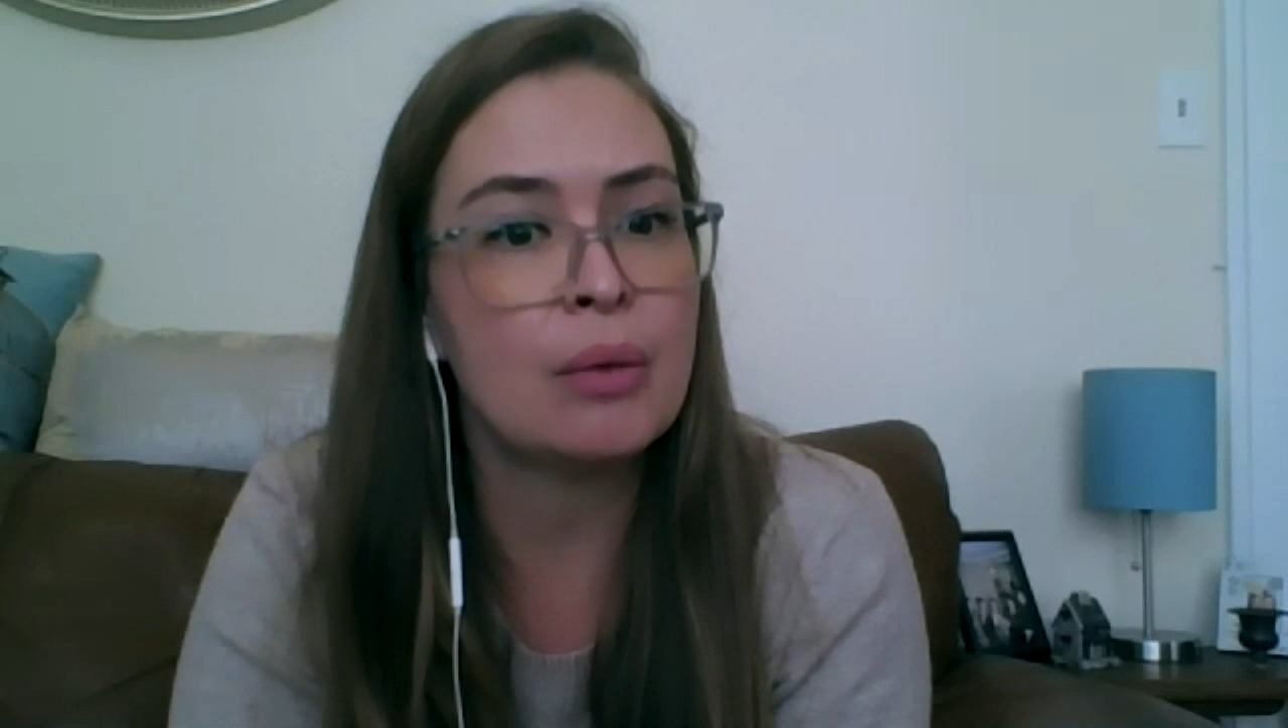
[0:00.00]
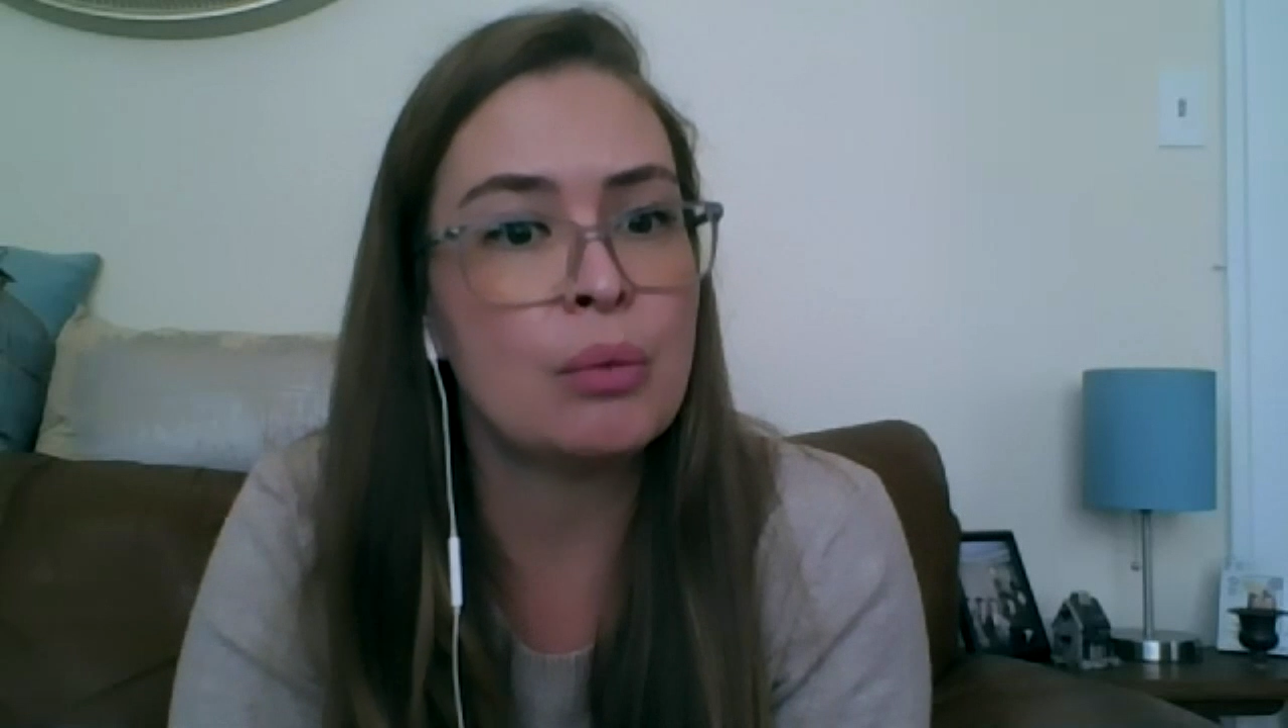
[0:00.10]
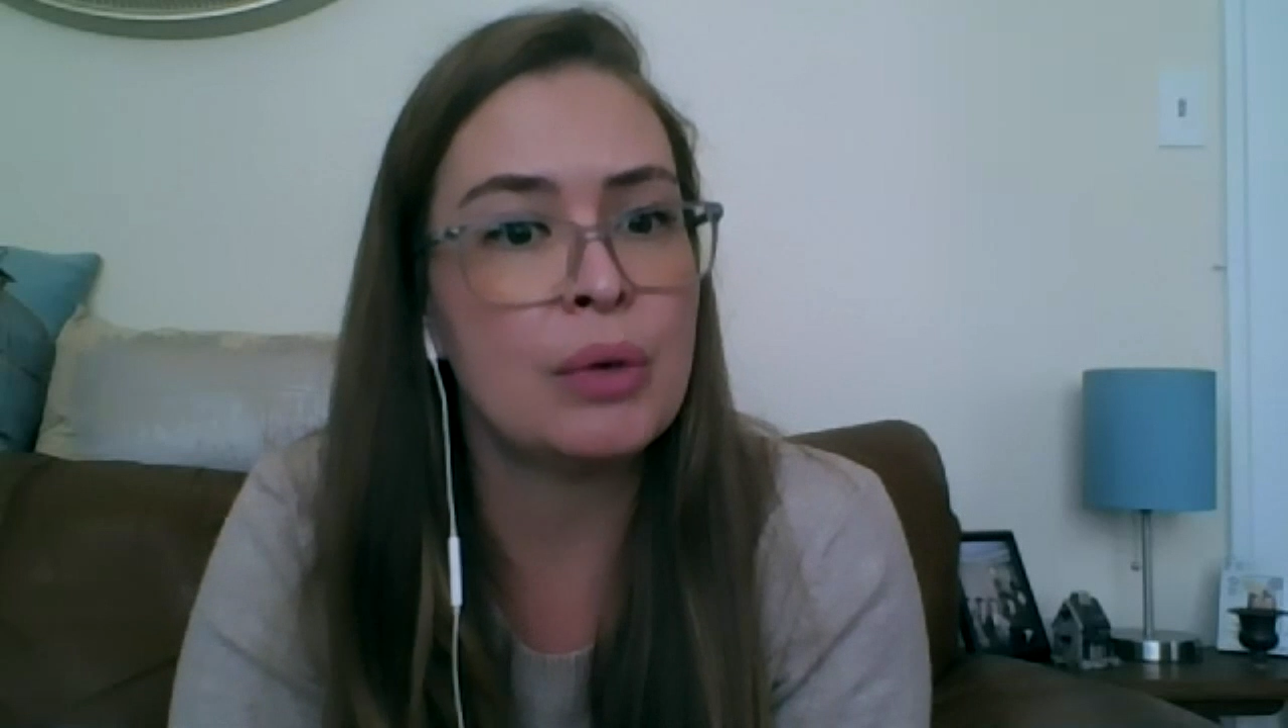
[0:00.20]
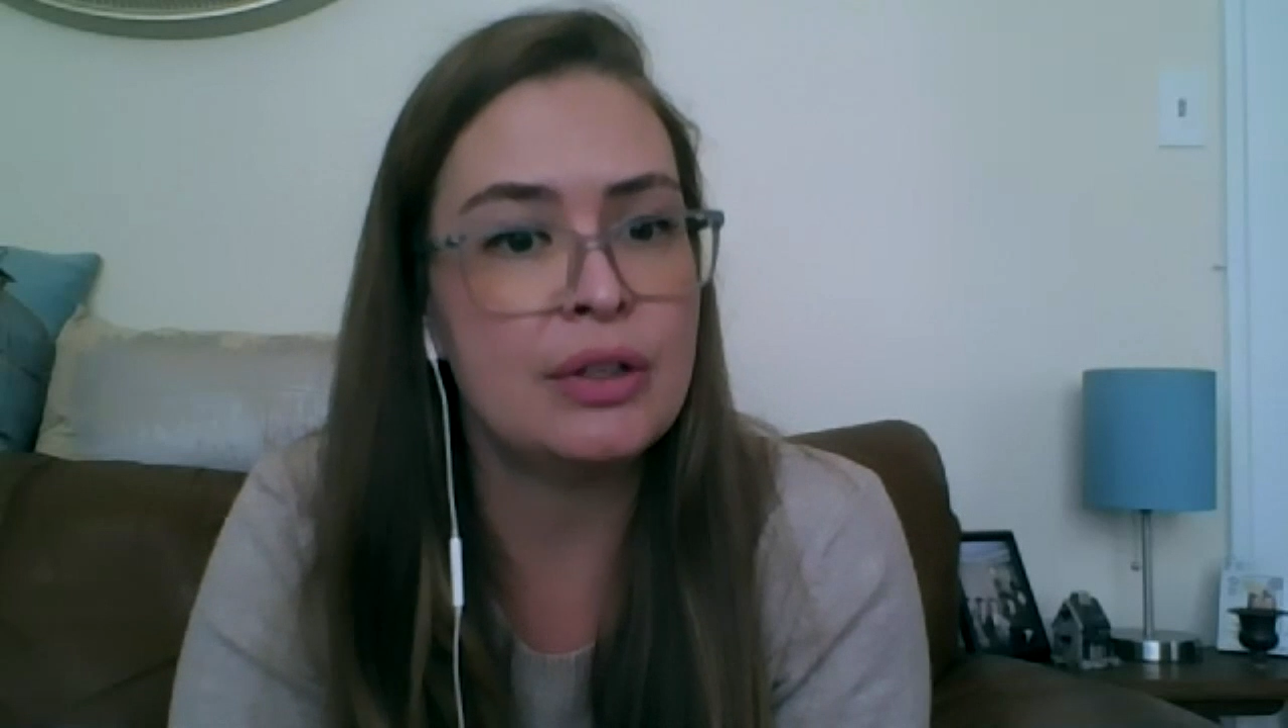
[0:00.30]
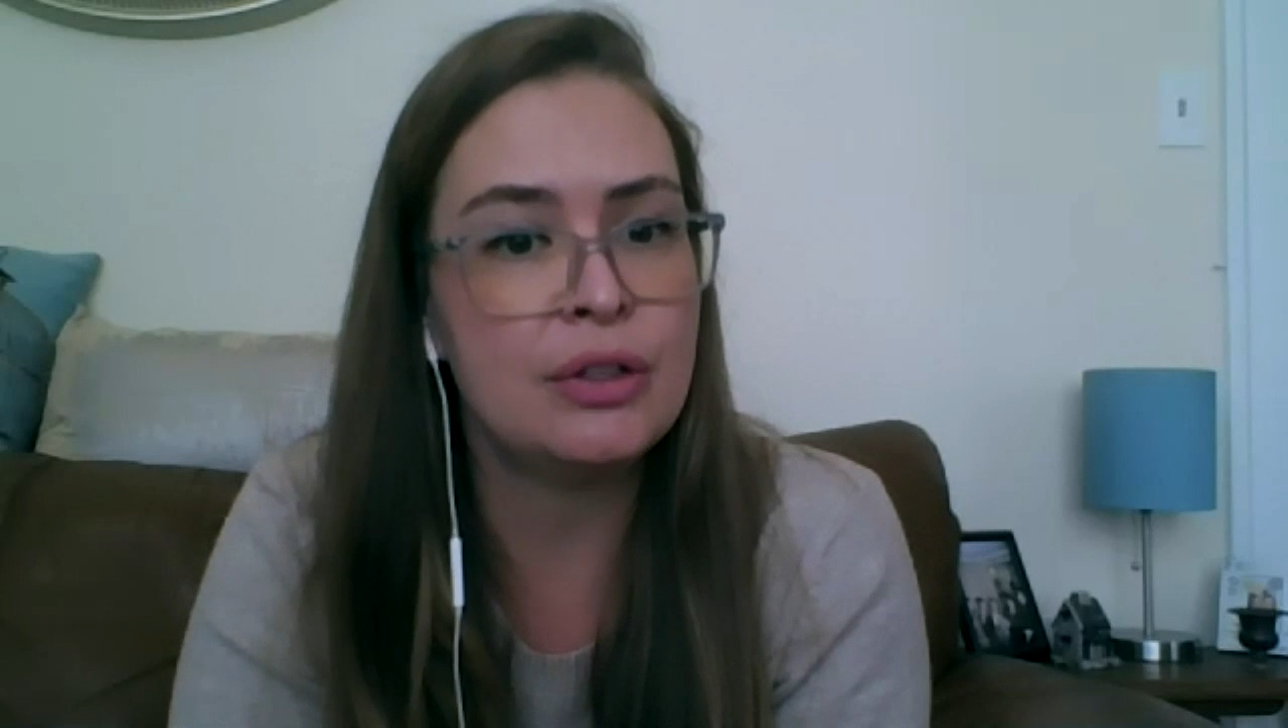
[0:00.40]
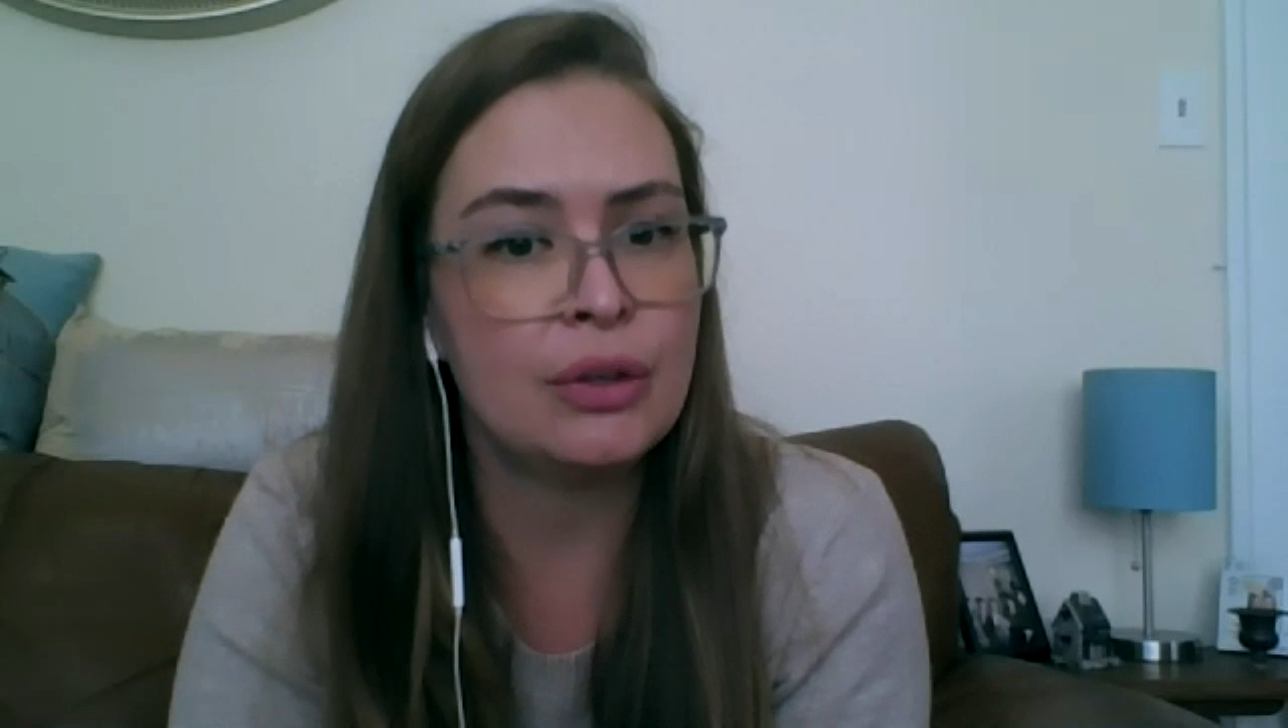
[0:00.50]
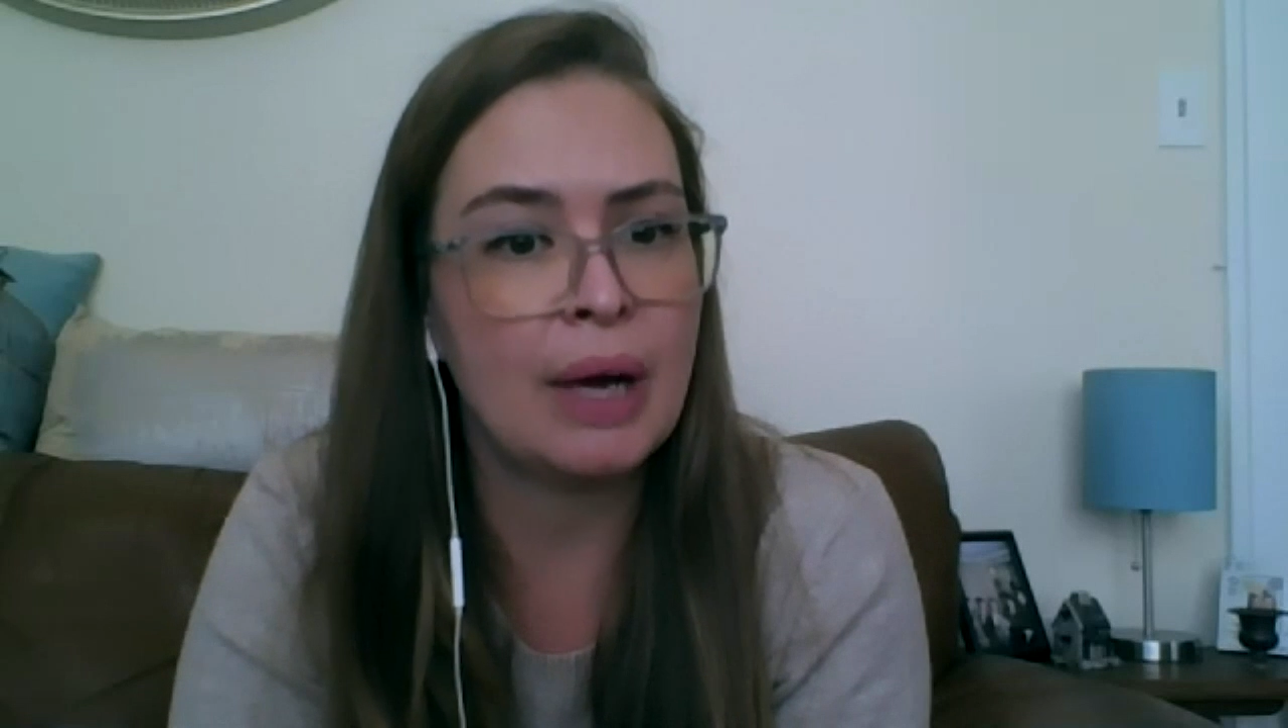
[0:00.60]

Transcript: we do